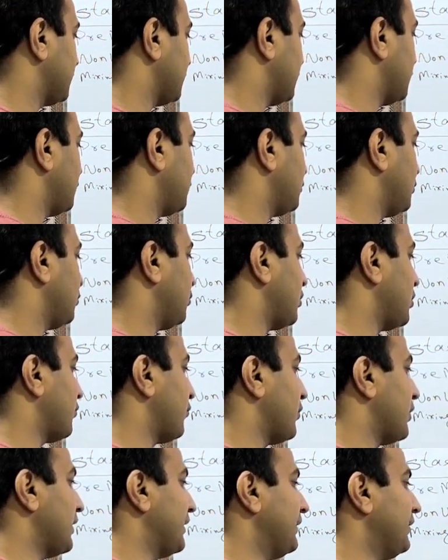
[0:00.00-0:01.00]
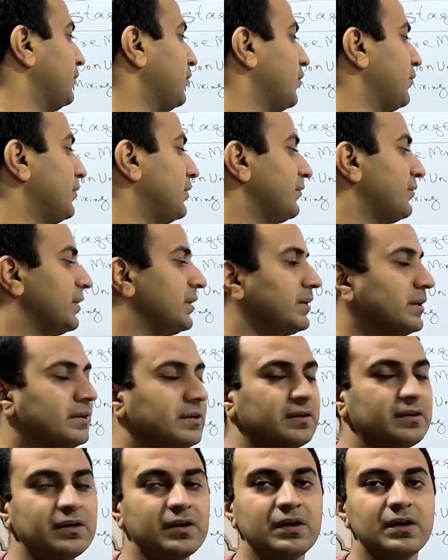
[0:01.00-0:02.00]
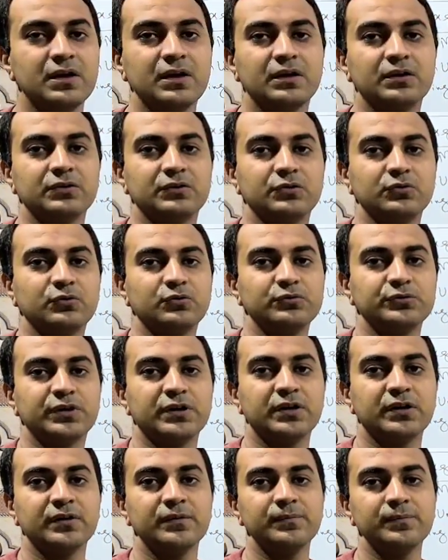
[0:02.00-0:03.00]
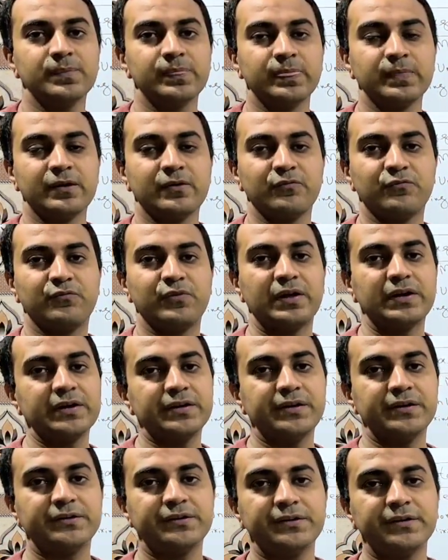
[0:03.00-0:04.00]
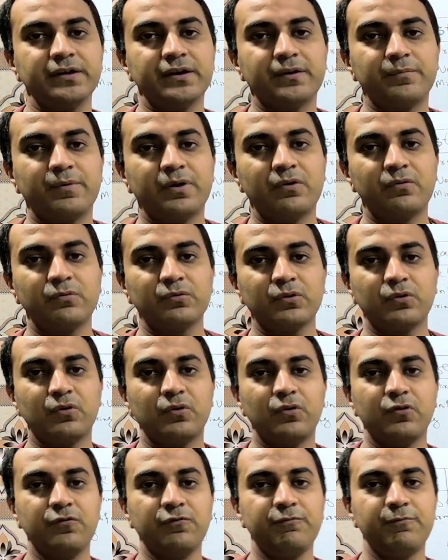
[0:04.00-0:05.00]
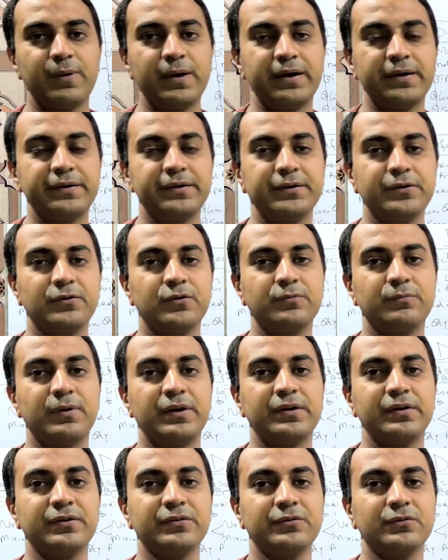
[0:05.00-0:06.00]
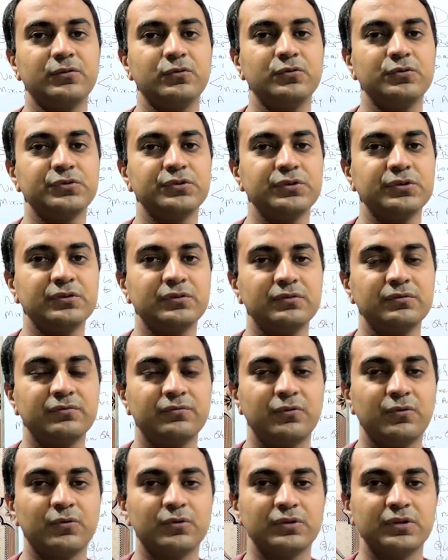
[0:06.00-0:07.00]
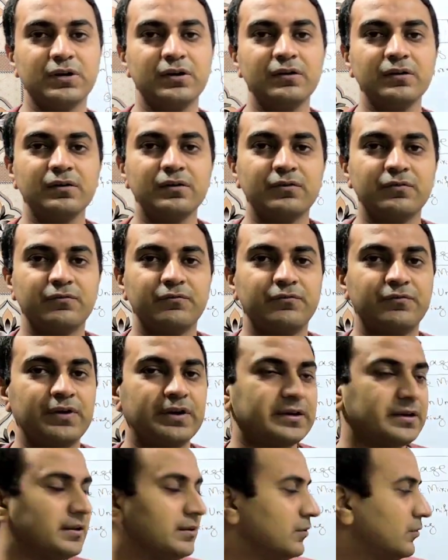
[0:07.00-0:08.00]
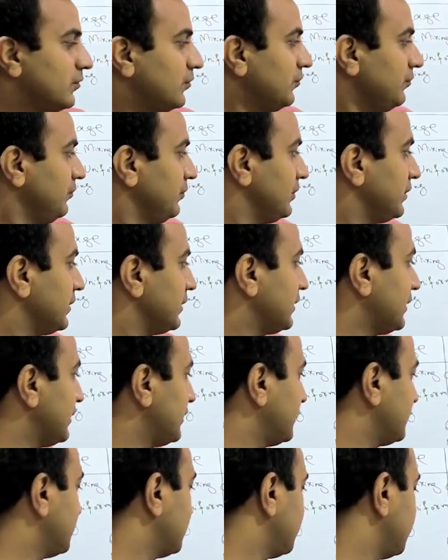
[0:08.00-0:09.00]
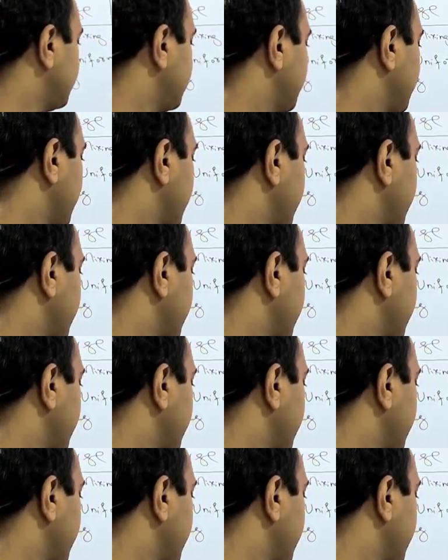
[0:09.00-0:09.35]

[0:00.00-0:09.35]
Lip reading: So to avoid overwetting, use a variegated amount of binder or binder solution for the wetting of granules.